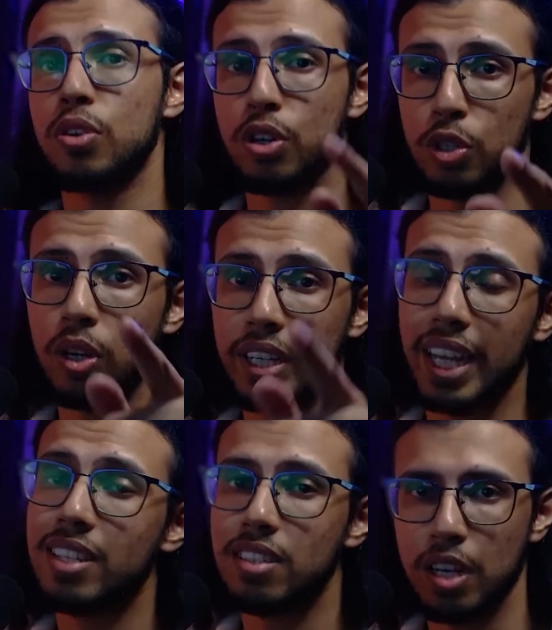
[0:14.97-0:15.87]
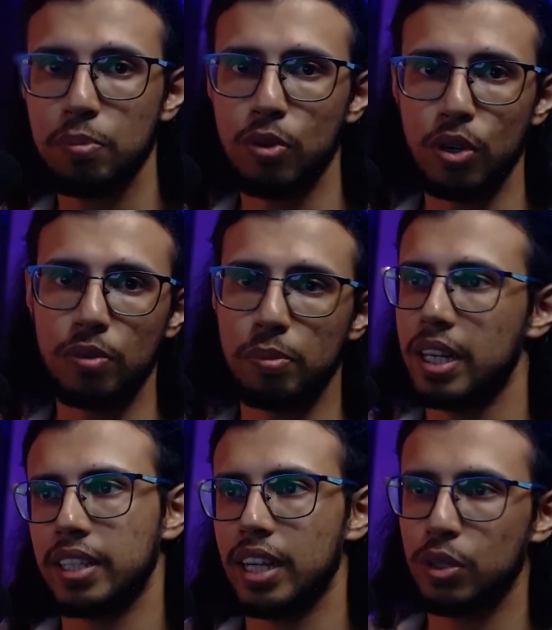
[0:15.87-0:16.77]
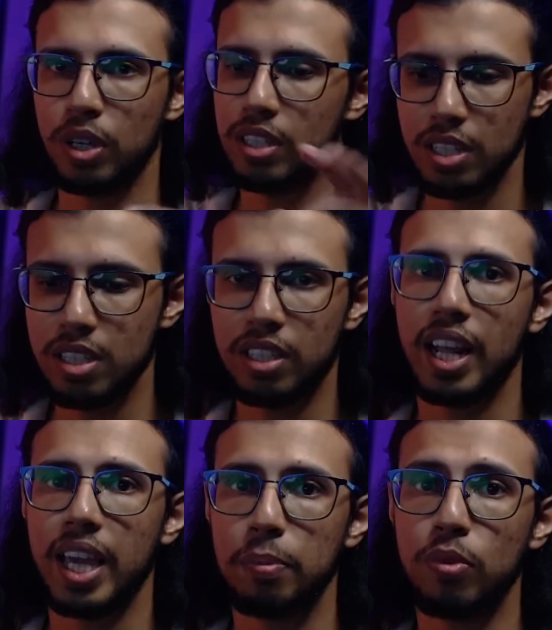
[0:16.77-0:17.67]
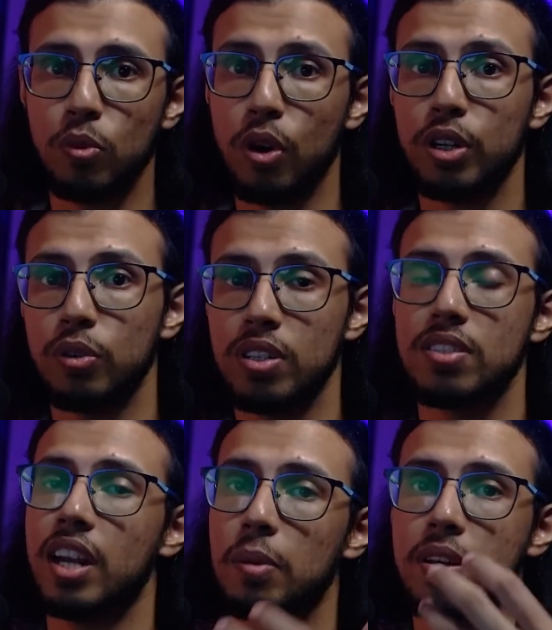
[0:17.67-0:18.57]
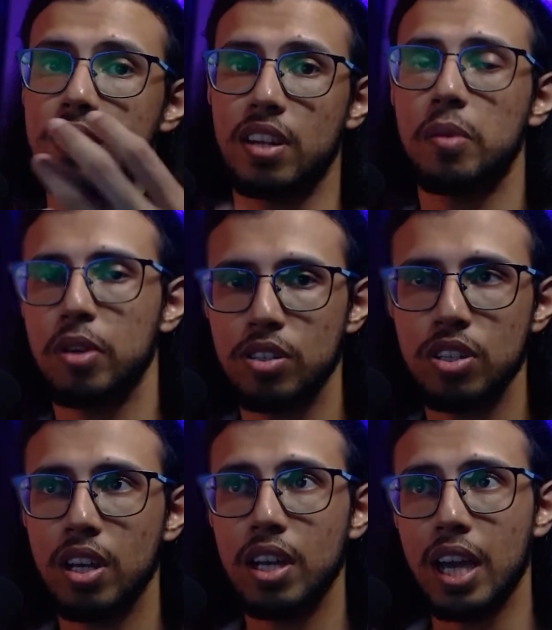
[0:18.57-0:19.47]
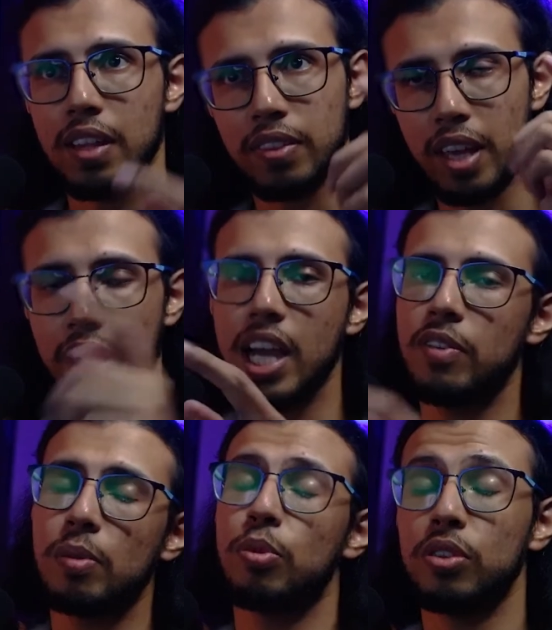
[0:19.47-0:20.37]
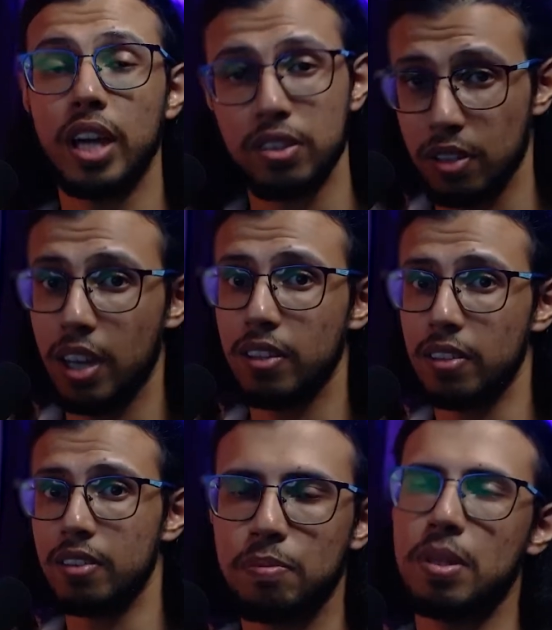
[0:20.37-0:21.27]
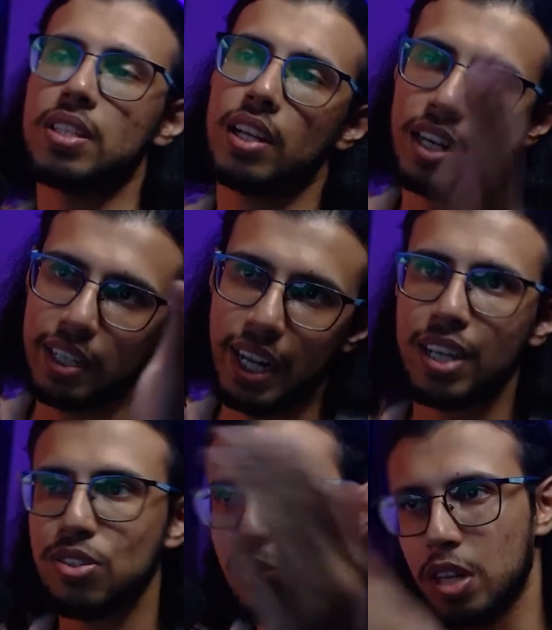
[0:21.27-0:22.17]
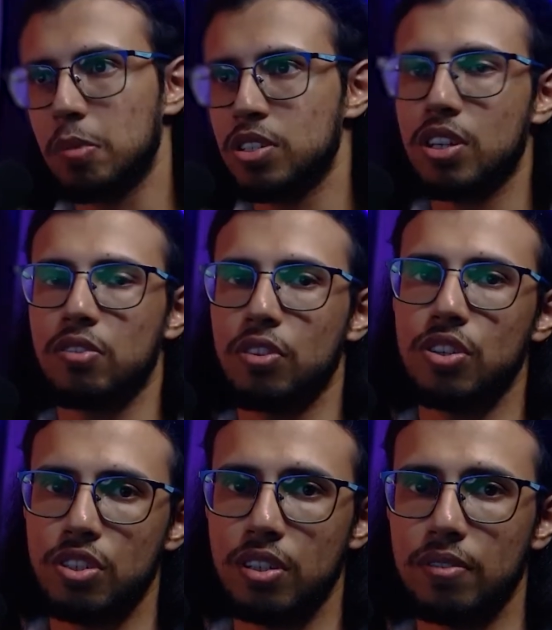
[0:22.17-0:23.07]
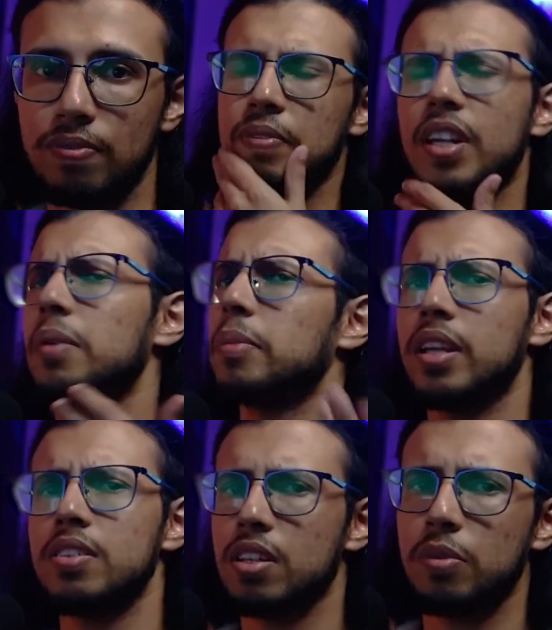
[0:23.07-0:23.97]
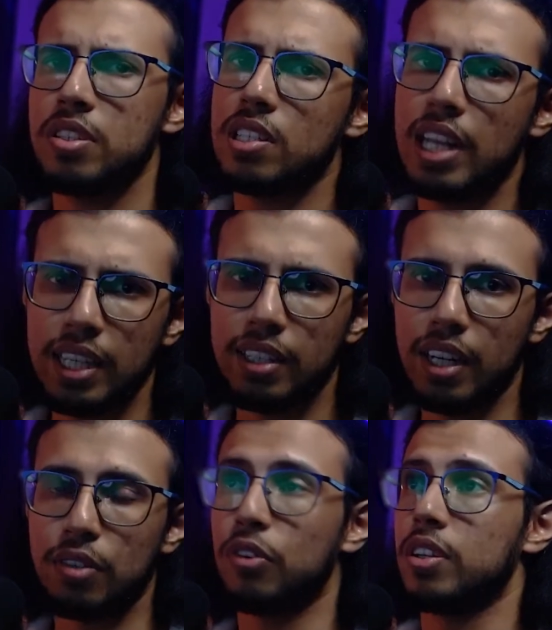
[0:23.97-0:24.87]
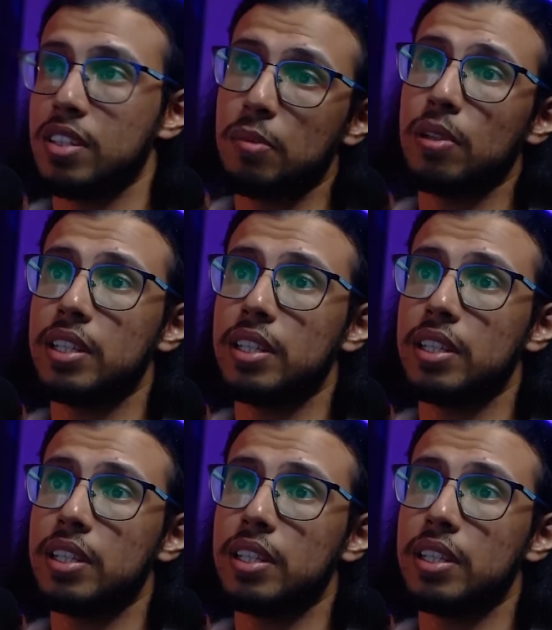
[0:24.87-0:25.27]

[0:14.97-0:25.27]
on your text input, meaning that you can just type what you describe as an image and the A I will put that together. Basically a text to image conversion. There are many services like that, for example